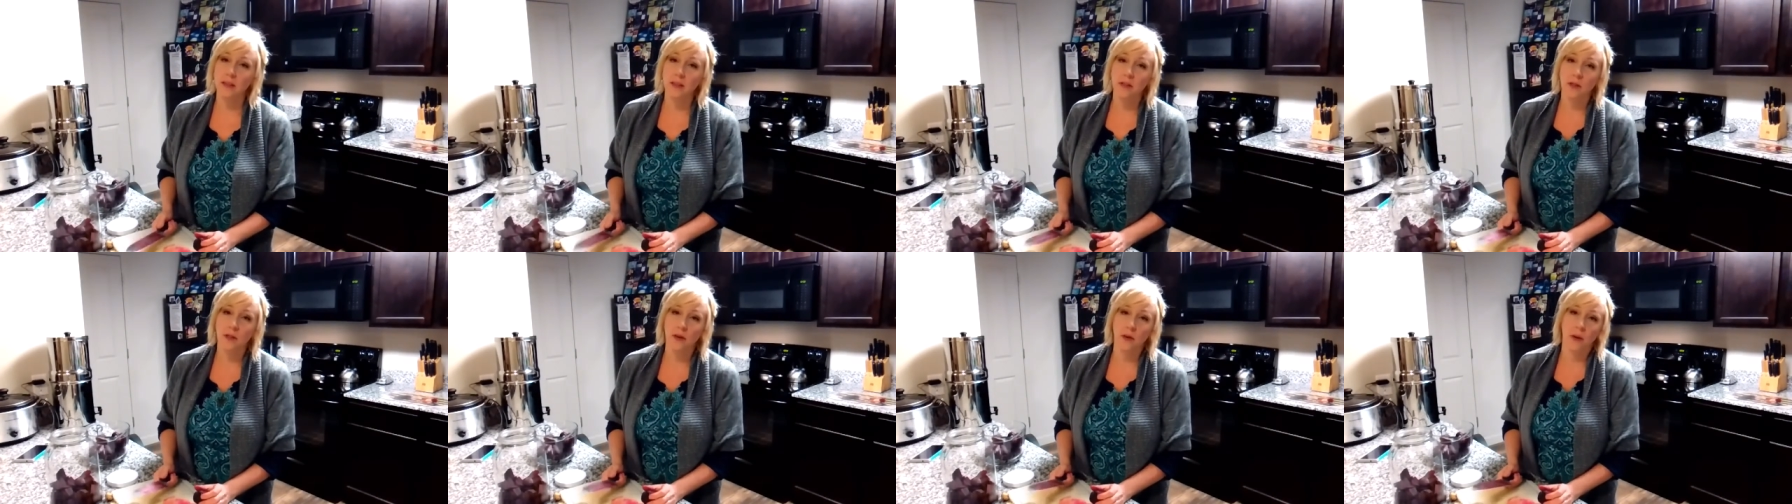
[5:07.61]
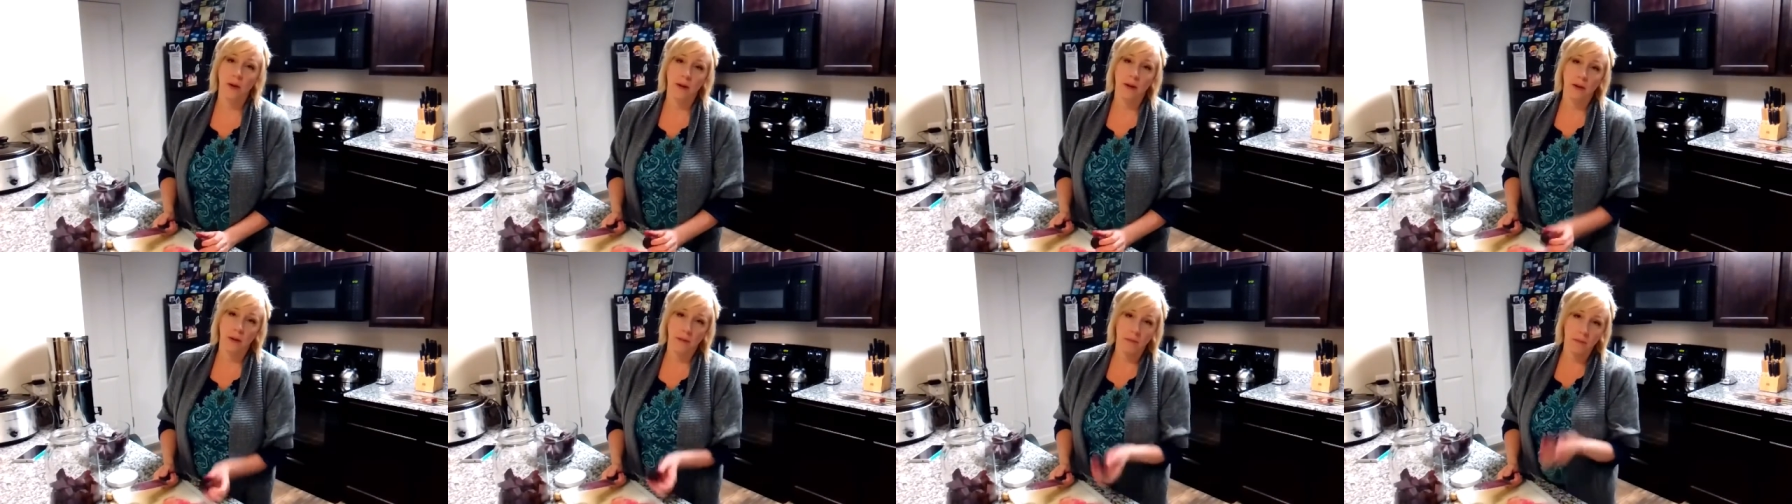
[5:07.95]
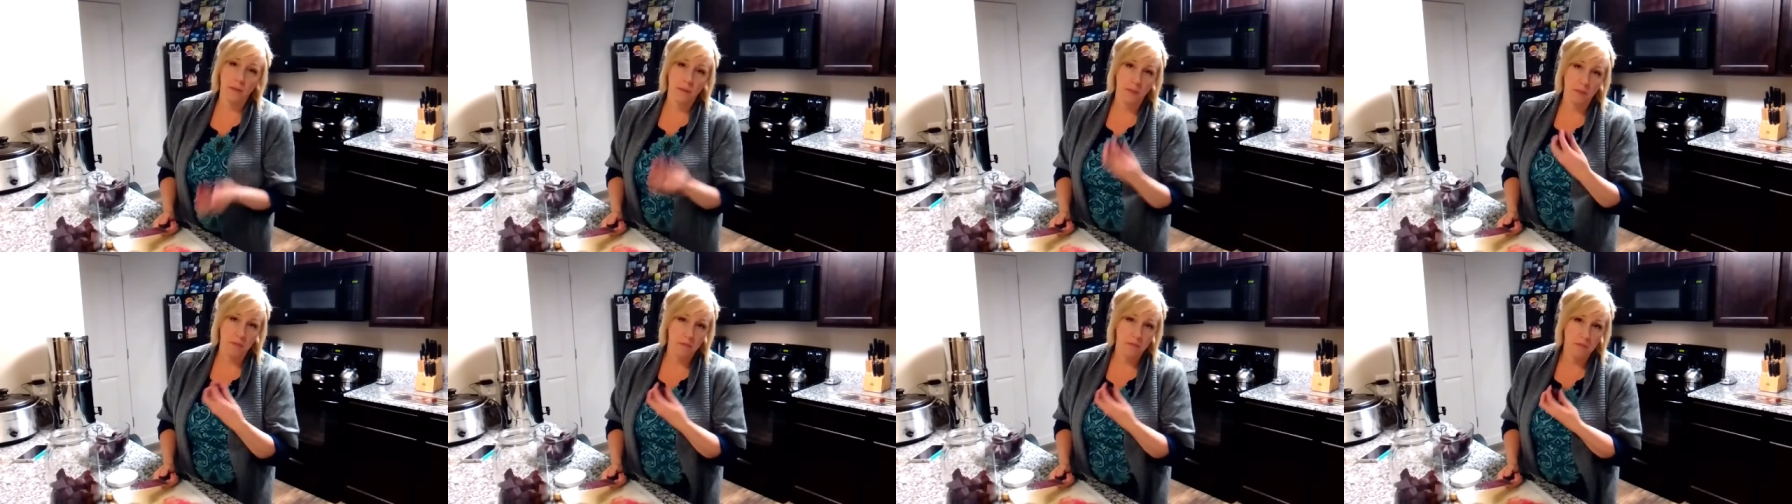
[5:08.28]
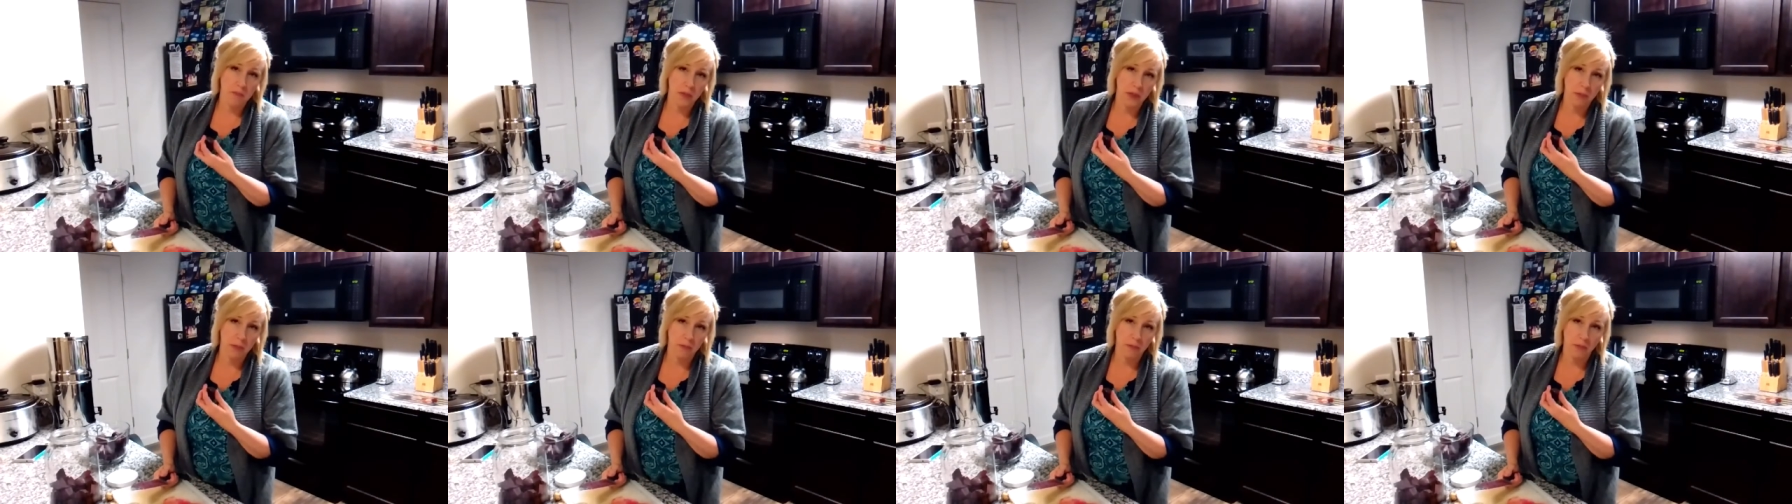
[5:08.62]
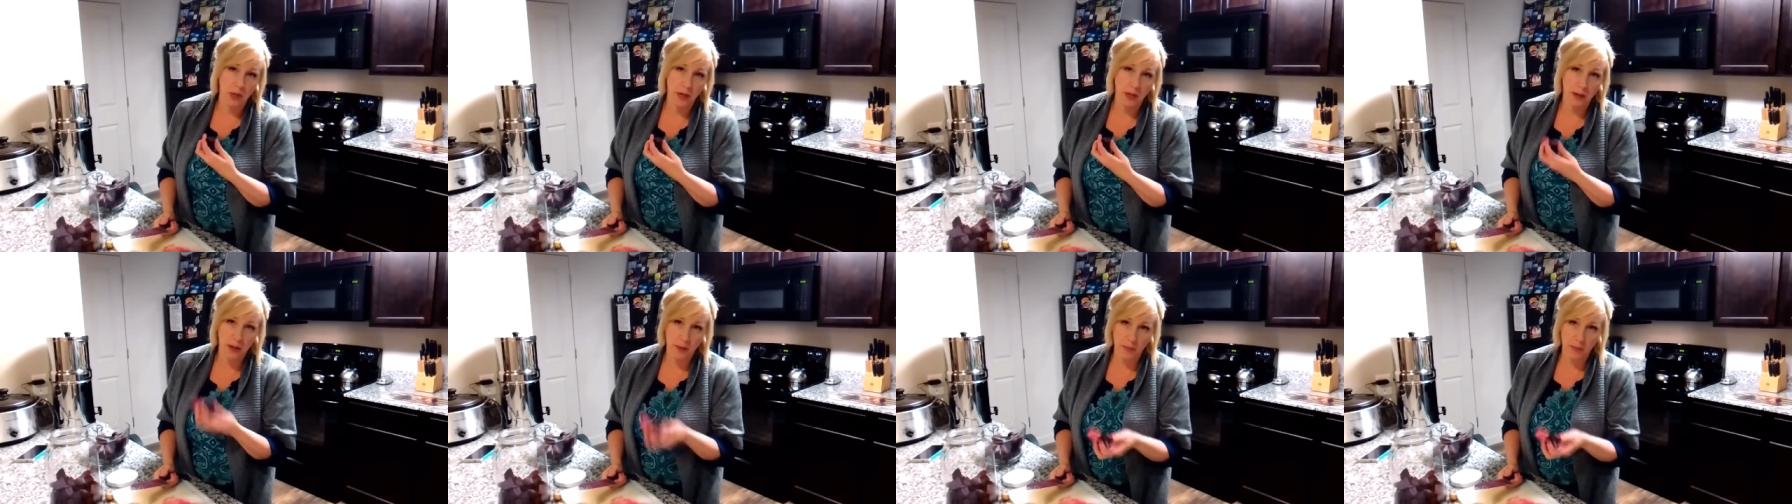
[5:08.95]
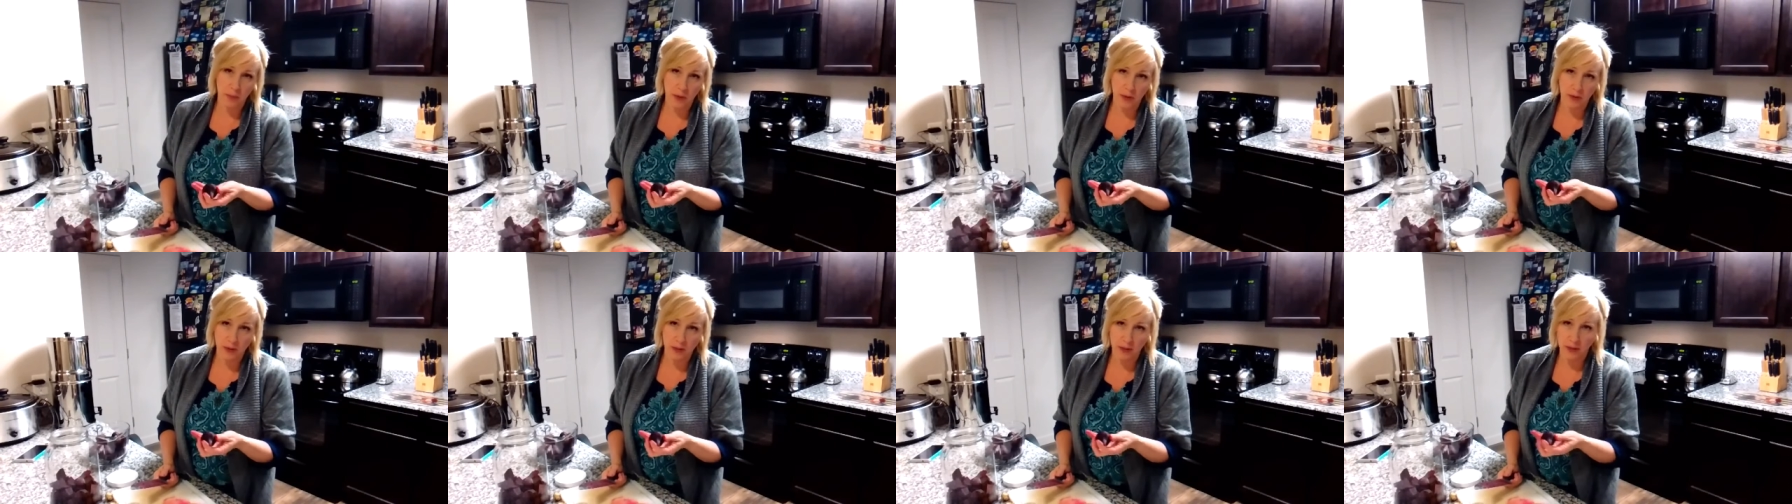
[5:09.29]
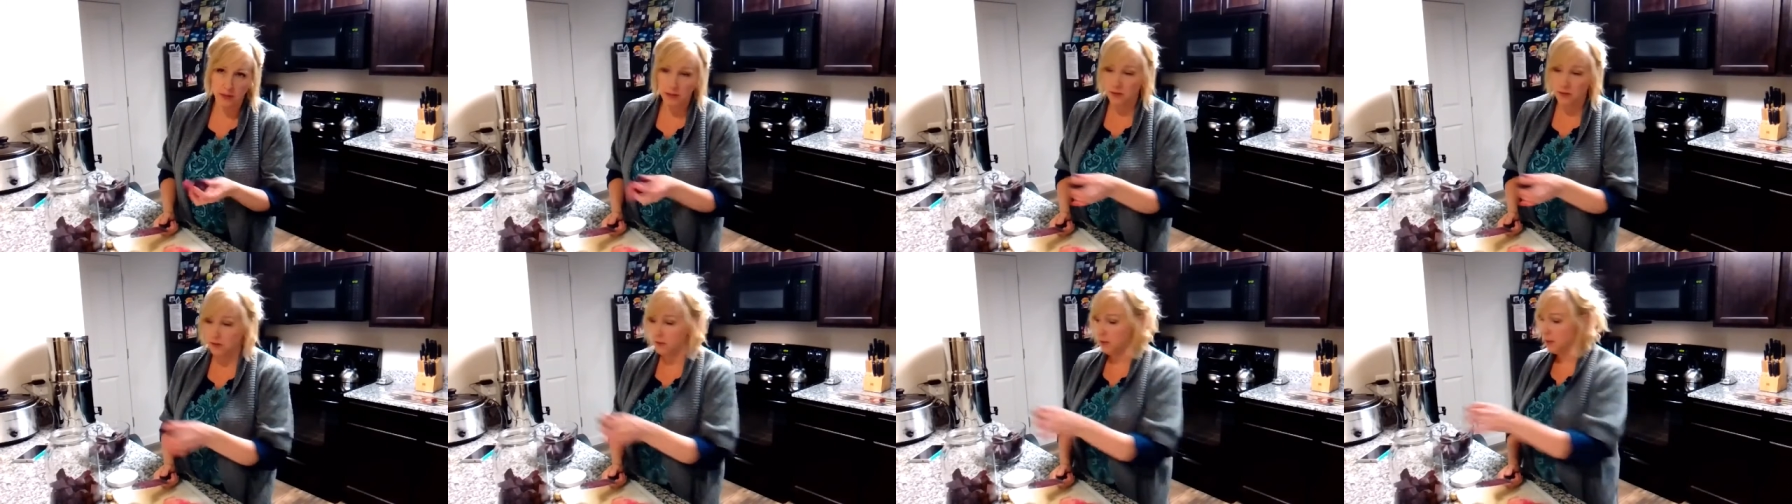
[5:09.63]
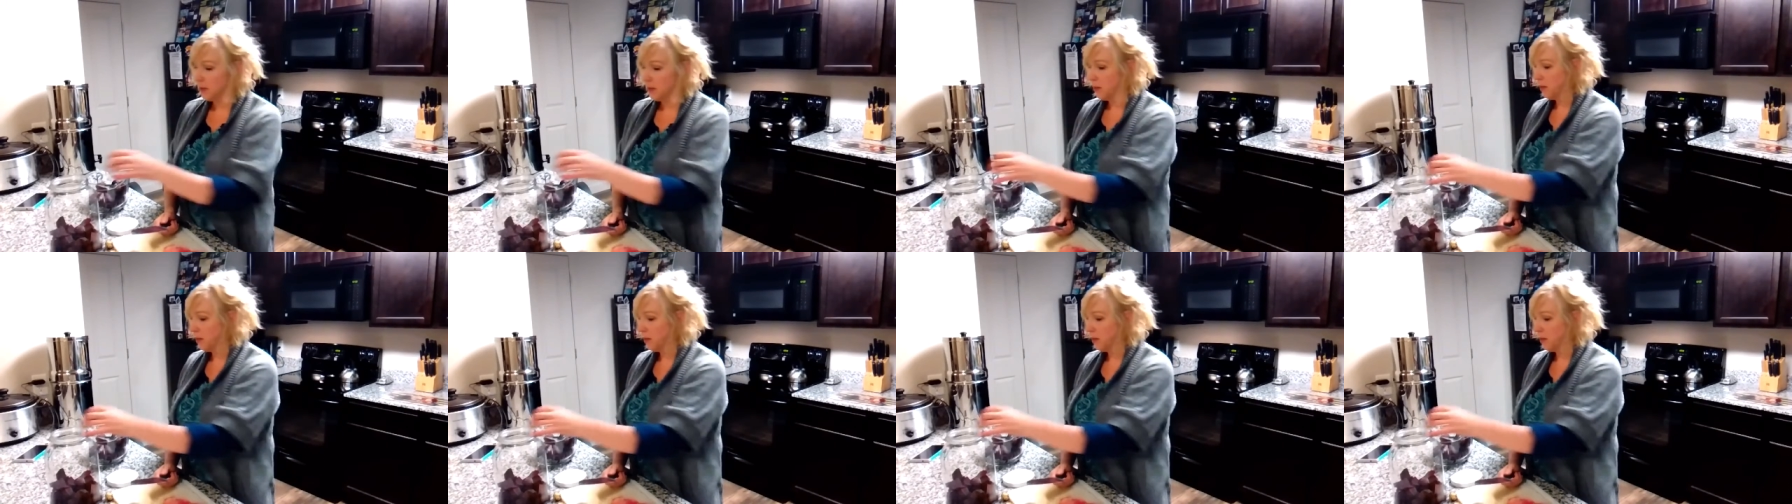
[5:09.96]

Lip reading: So, in my opinion,